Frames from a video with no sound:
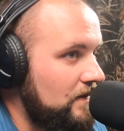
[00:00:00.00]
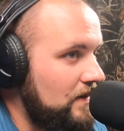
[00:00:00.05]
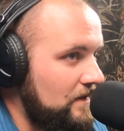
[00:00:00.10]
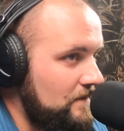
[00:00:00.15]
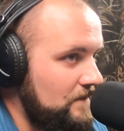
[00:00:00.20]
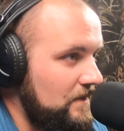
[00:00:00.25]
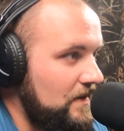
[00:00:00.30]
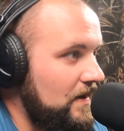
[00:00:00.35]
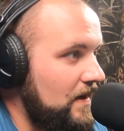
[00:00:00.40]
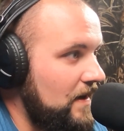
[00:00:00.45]

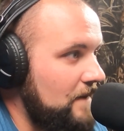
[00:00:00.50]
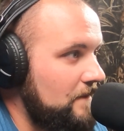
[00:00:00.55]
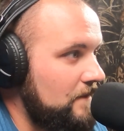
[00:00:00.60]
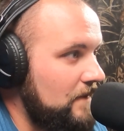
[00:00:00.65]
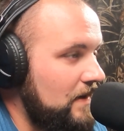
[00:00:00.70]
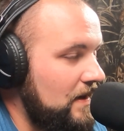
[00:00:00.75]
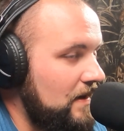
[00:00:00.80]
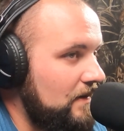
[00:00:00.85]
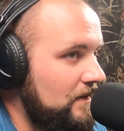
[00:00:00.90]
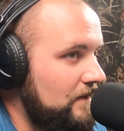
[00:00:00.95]
Um, yeah, I'm
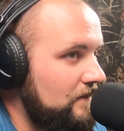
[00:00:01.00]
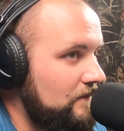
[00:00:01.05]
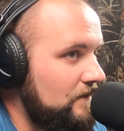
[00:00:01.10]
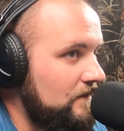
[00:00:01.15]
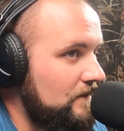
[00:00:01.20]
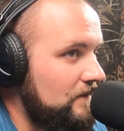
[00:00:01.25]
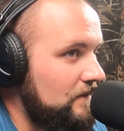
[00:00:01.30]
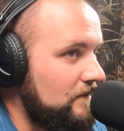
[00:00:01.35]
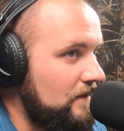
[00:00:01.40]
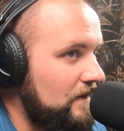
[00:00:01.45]
I,
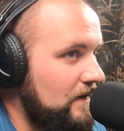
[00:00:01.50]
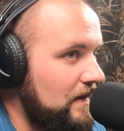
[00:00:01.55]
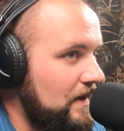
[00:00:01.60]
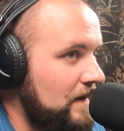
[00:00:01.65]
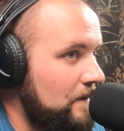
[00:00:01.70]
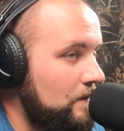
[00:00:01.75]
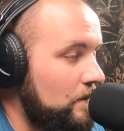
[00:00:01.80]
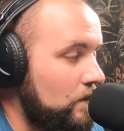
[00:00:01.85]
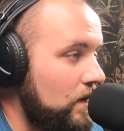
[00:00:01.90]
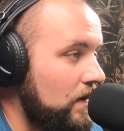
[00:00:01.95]

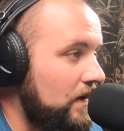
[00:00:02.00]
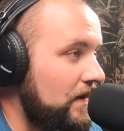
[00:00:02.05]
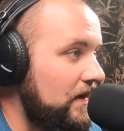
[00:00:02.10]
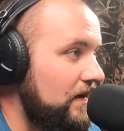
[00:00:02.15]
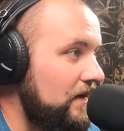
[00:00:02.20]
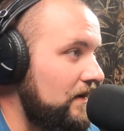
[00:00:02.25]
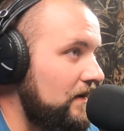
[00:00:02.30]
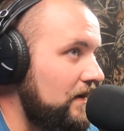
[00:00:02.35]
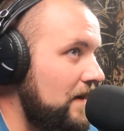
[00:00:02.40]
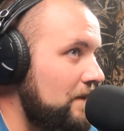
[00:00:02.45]
I'm
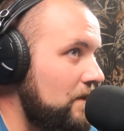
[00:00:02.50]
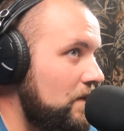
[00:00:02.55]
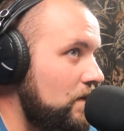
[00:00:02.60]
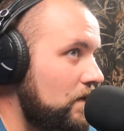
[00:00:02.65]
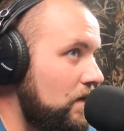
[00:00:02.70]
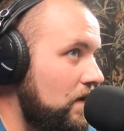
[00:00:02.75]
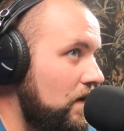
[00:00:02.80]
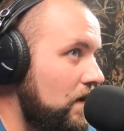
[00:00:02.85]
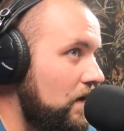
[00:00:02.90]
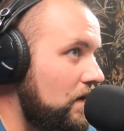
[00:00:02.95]
working. I'm
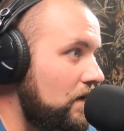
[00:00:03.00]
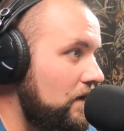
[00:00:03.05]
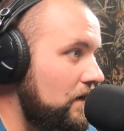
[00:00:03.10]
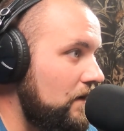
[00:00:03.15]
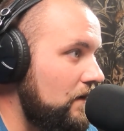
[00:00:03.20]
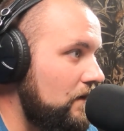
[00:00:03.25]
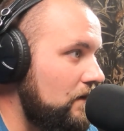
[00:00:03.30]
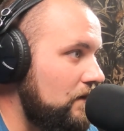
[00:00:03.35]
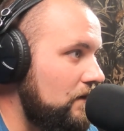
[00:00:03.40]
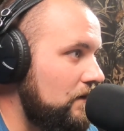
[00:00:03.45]
on call and
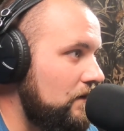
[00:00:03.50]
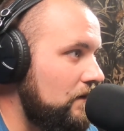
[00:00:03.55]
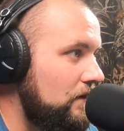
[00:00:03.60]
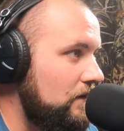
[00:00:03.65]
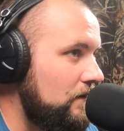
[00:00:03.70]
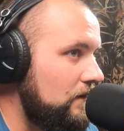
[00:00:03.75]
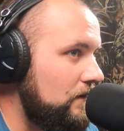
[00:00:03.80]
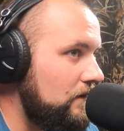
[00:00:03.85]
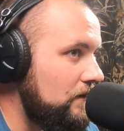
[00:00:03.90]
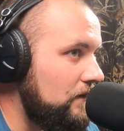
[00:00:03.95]
Wednesday.
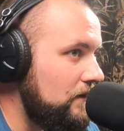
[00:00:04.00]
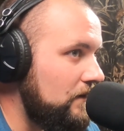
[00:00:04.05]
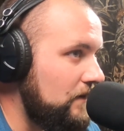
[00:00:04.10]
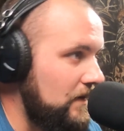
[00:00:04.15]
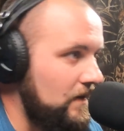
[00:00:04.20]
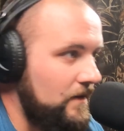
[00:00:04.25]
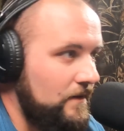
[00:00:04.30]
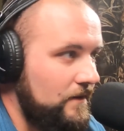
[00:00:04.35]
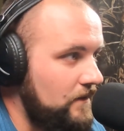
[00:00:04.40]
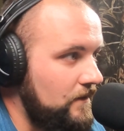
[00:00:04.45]

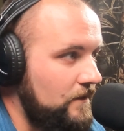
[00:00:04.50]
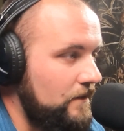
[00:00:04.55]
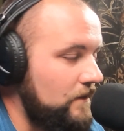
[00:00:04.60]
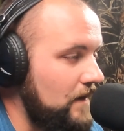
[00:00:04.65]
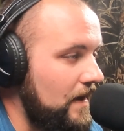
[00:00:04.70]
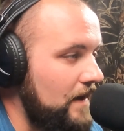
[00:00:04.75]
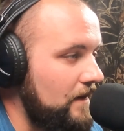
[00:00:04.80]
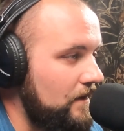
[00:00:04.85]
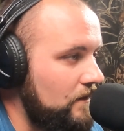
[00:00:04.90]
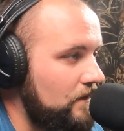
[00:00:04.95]
Yeah,
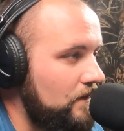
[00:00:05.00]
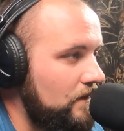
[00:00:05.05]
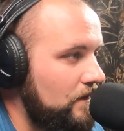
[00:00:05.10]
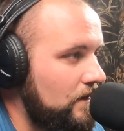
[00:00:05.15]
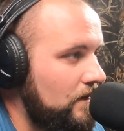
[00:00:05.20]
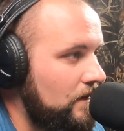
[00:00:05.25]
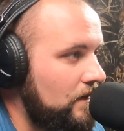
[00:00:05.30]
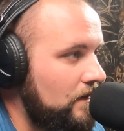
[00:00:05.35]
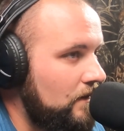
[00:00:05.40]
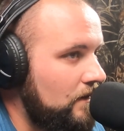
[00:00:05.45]
so you're off that
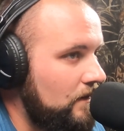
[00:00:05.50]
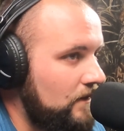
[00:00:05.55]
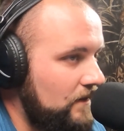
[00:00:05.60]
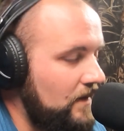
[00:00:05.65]
whole week.